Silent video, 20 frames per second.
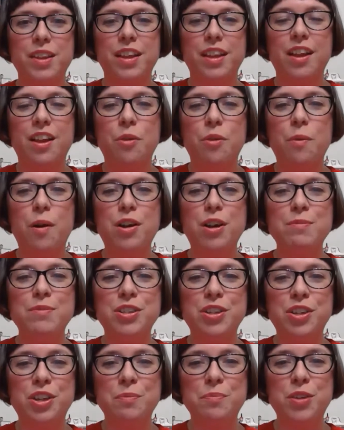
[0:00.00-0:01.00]
Welcome to
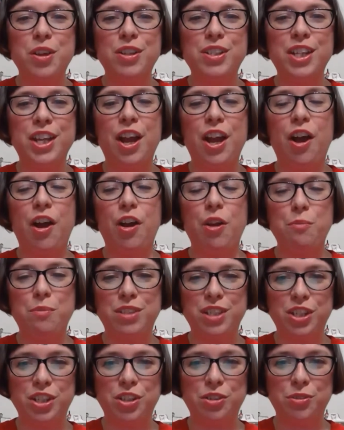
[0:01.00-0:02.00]
Computing at Home
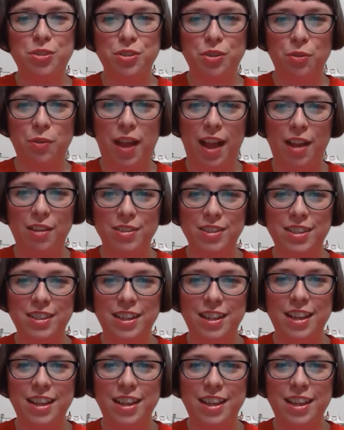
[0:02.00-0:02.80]
Digital Schoolhouse.